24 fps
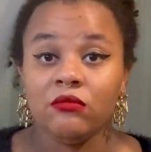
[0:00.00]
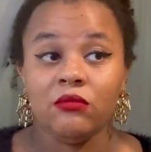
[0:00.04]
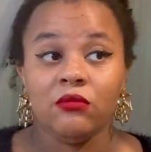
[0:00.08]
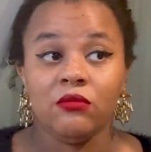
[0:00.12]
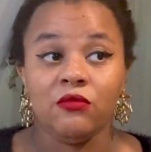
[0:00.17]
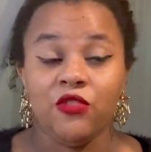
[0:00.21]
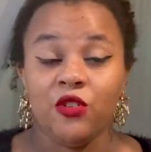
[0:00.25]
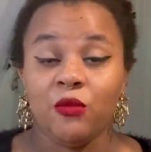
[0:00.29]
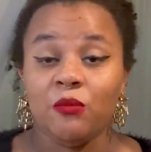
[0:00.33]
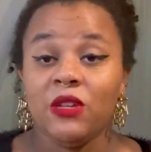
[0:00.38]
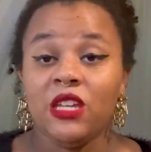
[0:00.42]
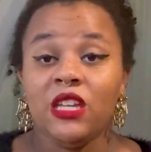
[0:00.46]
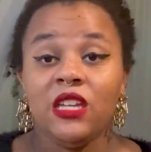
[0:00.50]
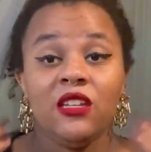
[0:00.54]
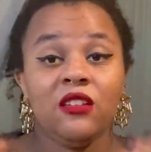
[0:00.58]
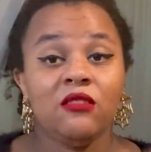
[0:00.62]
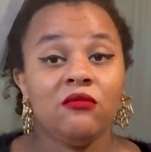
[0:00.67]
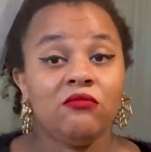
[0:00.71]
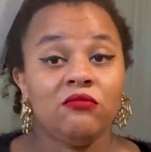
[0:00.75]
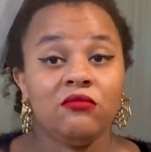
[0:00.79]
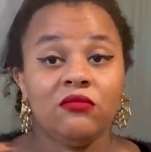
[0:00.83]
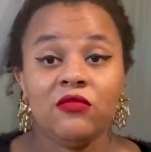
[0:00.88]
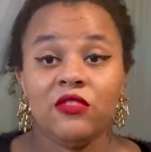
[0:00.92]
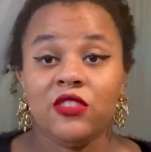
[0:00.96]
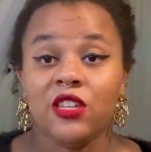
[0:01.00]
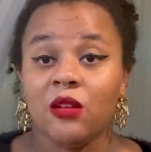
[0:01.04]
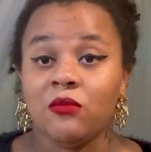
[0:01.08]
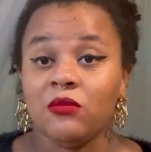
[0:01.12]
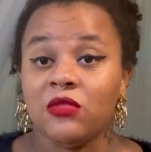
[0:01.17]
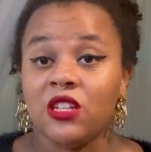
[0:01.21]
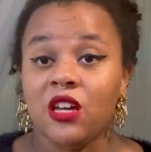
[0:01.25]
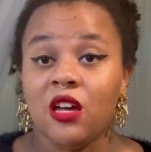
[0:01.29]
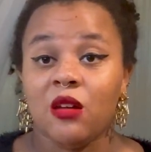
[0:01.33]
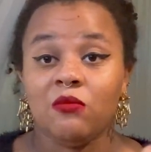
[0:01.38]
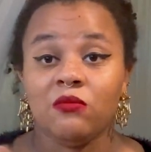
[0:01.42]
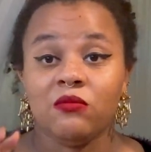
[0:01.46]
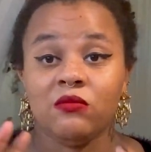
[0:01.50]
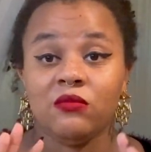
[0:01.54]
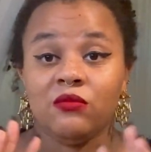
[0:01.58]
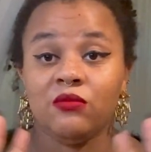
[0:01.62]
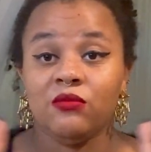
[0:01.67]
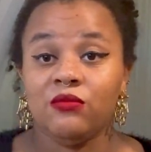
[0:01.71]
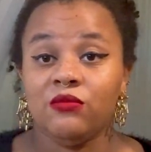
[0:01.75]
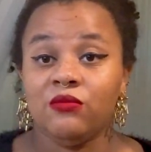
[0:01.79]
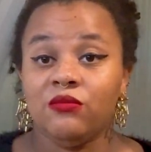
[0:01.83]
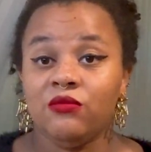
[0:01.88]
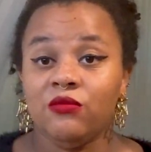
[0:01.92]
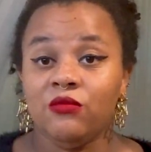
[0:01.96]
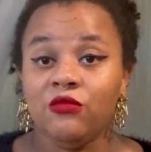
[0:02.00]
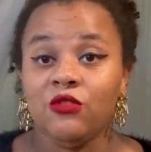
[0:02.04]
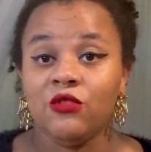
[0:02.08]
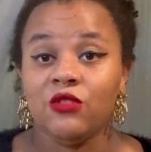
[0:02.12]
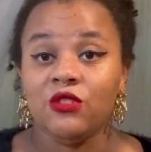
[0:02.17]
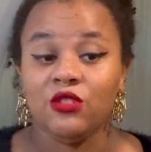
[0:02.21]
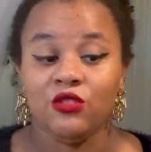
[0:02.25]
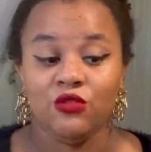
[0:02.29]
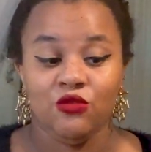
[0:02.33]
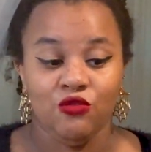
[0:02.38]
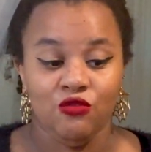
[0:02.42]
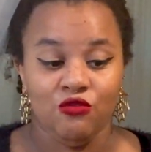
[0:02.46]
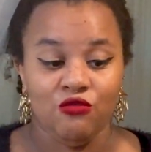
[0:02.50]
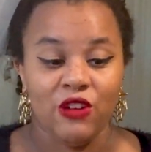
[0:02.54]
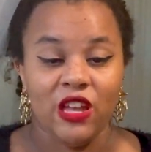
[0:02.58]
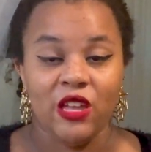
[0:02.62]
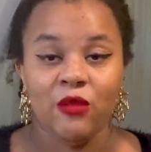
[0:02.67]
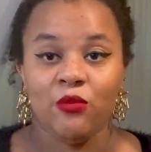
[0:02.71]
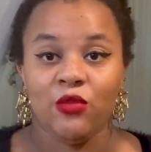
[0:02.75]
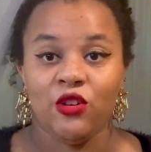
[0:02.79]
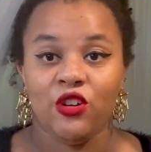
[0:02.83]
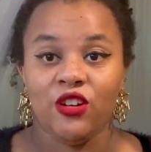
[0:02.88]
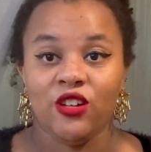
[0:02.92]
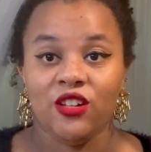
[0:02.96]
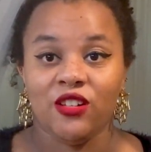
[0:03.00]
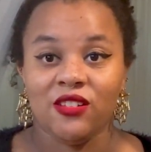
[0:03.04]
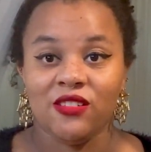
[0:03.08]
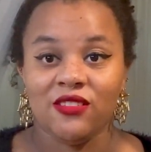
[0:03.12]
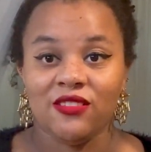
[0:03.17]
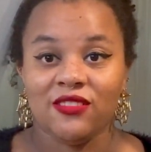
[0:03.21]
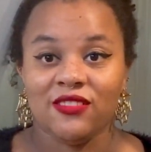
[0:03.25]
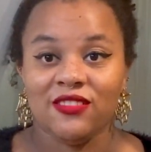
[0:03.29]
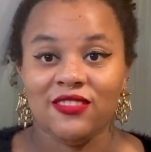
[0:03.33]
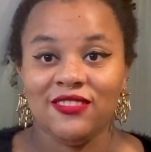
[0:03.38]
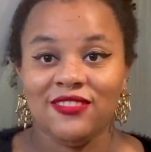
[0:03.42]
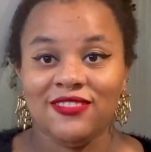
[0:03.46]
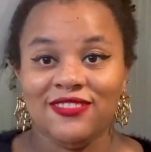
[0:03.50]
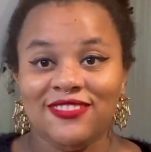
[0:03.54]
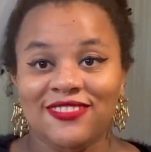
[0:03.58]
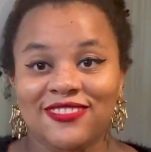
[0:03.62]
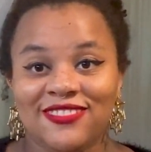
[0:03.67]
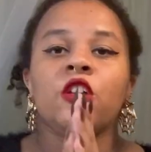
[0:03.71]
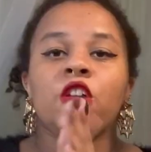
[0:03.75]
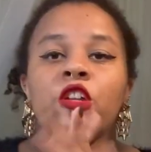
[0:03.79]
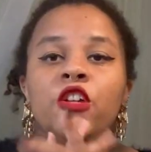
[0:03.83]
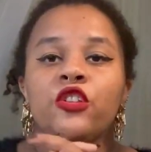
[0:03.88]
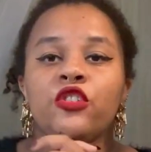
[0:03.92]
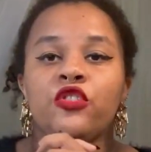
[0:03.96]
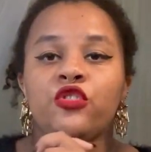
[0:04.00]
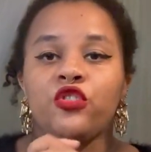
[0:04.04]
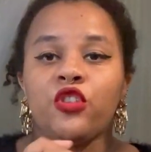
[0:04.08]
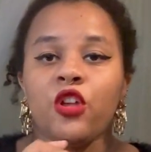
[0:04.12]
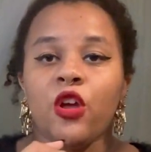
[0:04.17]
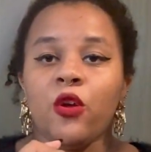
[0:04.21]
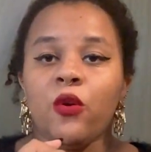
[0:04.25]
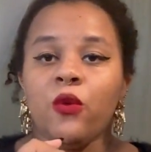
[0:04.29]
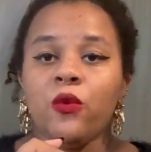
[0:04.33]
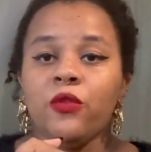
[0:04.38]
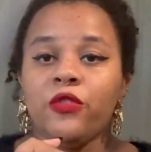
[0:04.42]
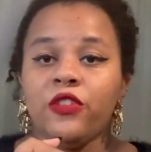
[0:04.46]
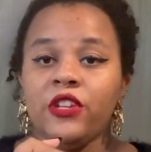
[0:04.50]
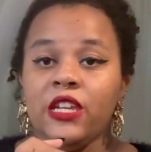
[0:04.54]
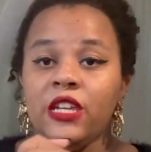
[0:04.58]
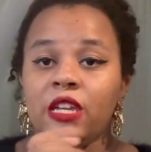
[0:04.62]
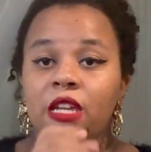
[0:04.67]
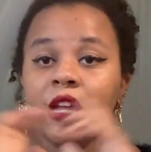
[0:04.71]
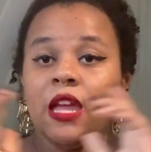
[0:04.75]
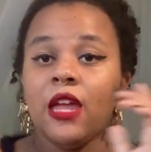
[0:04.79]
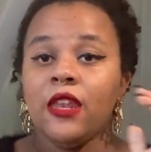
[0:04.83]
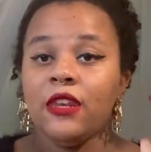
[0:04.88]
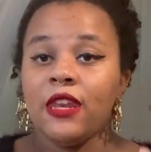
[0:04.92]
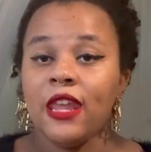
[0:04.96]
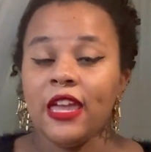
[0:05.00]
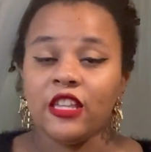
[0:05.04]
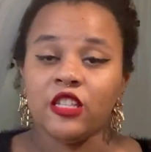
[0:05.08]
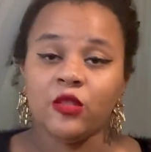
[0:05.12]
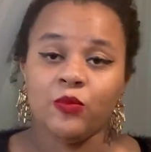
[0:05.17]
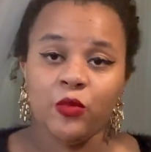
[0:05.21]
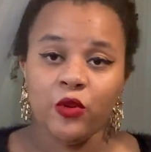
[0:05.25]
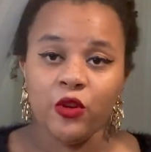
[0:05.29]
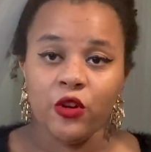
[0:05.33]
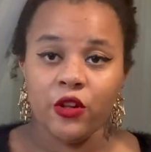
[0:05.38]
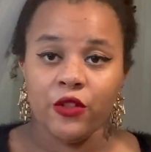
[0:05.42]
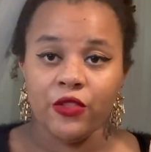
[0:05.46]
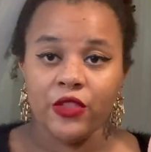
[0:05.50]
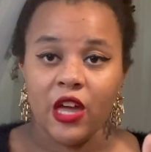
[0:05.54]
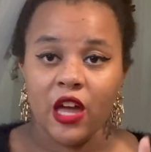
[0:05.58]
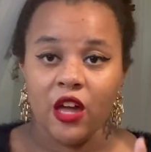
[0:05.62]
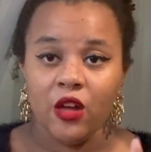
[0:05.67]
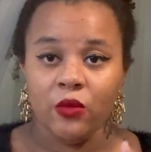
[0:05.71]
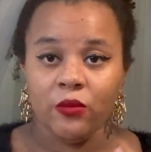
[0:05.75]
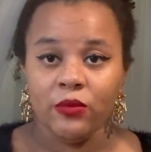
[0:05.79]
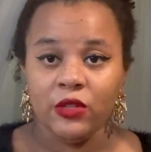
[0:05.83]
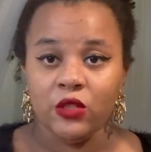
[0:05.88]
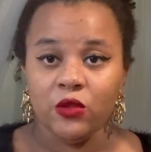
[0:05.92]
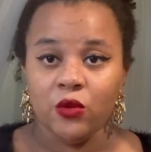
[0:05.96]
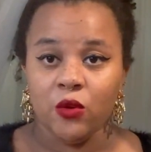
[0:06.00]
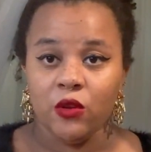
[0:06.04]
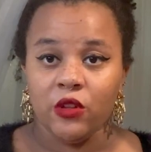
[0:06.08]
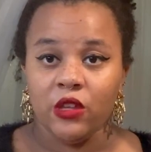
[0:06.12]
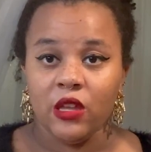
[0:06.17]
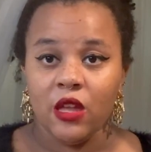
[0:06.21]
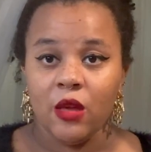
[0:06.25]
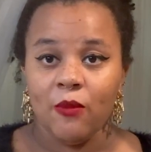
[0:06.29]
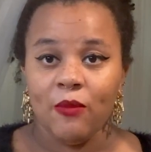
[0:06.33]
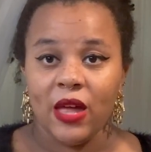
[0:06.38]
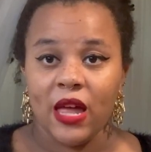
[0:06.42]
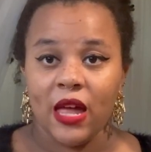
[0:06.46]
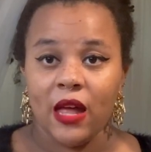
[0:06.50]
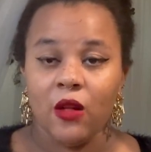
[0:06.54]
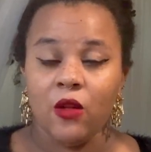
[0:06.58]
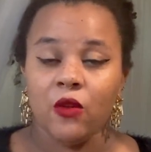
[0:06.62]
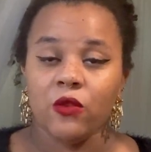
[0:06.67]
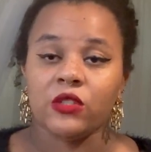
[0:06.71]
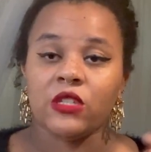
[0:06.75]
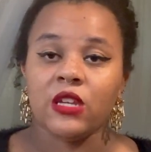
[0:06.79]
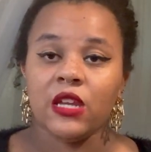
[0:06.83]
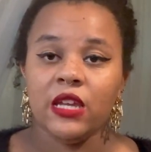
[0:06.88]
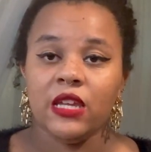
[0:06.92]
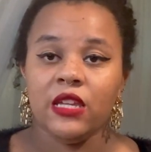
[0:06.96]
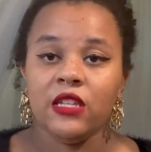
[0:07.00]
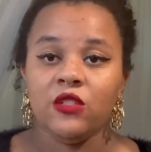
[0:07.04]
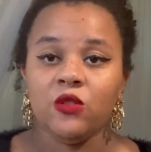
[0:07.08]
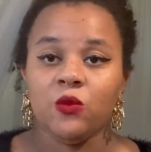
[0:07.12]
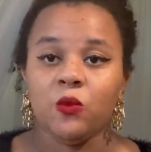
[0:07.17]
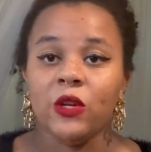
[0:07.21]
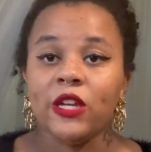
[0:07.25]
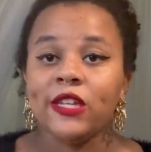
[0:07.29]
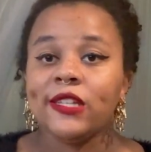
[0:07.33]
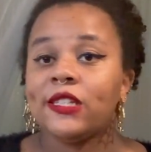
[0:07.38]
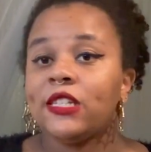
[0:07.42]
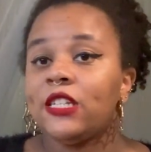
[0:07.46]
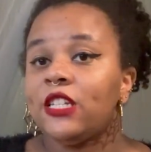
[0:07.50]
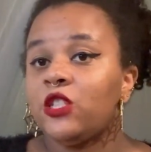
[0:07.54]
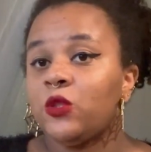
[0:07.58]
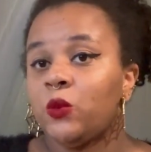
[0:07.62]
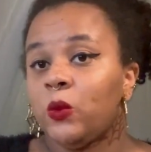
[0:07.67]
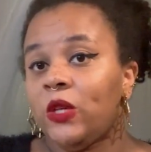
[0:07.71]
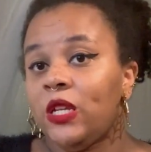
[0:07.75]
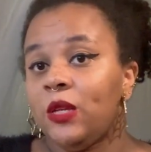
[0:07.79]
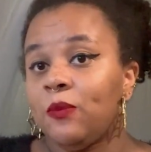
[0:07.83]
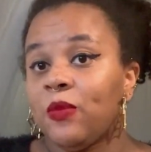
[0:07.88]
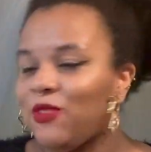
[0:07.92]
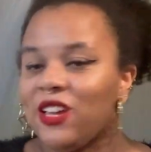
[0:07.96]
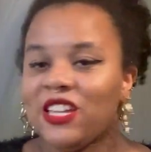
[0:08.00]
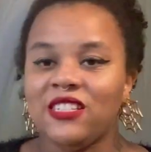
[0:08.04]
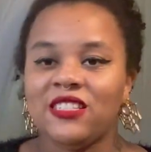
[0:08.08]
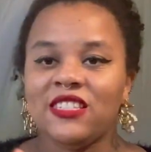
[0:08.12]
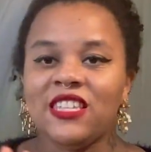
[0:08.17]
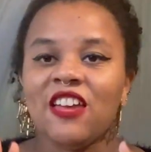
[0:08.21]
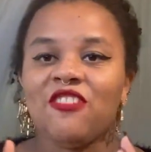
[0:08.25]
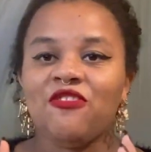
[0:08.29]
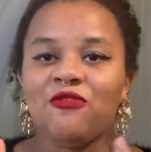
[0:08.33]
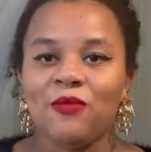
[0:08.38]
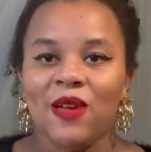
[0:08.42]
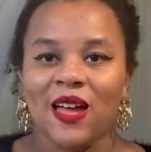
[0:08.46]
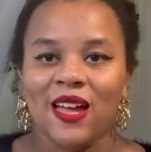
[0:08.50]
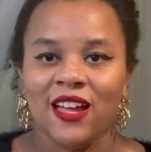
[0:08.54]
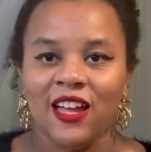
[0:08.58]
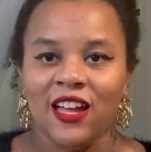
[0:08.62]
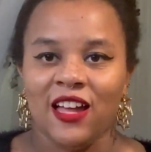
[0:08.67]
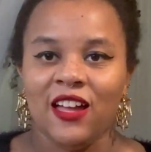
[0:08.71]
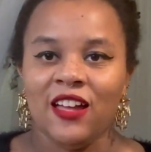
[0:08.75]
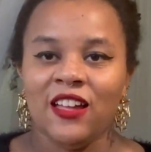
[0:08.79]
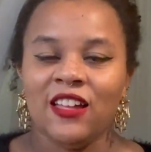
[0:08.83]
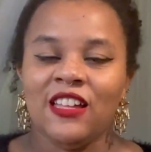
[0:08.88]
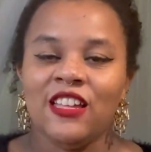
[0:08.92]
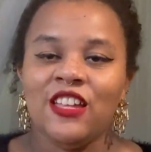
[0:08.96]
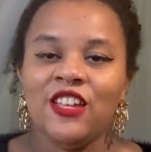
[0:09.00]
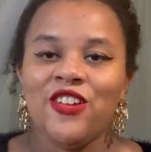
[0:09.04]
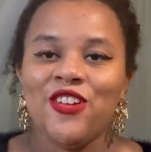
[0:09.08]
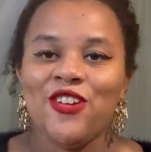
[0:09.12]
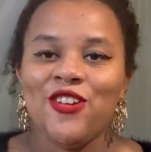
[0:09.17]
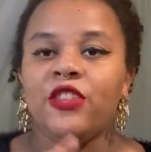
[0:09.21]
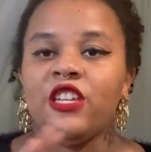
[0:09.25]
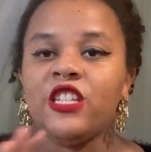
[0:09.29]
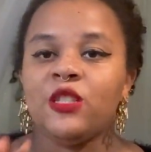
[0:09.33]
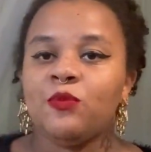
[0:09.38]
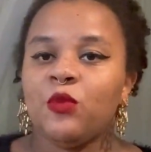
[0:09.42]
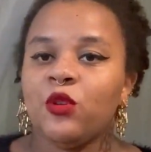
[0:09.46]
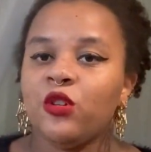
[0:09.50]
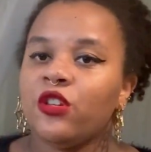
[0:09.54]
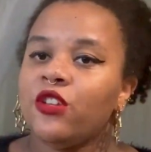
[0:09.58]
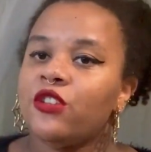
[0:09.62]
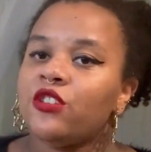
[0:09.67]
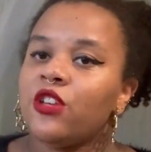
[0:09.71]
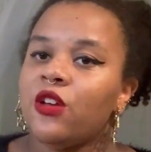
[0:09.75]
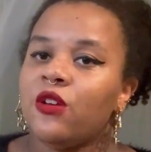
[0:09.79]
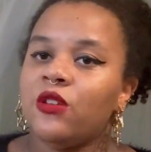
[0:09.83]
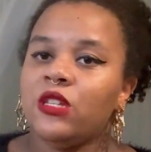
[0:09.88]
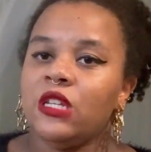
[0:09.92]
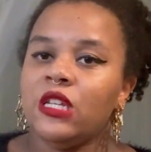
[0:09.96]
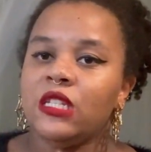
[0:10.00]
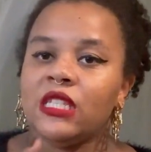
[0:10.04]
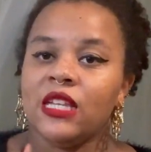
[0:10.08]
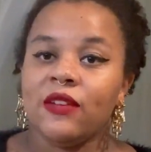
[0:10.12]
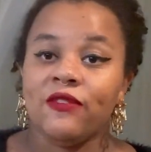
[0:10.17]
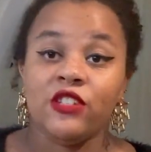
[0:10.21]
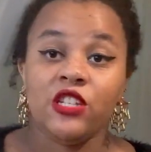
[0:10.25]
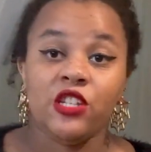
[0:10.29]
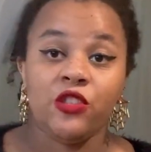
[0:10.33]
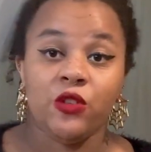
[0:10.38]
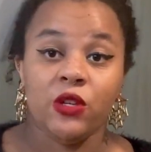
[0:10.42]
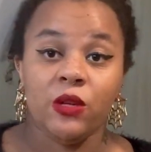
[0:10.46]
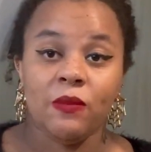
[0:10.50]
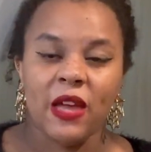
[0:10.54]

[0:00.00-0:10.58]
for me, thumbs up. Great book. So, the next book that I'll be talking about is Wickedly Sweet by Steph Macca. This book is only 73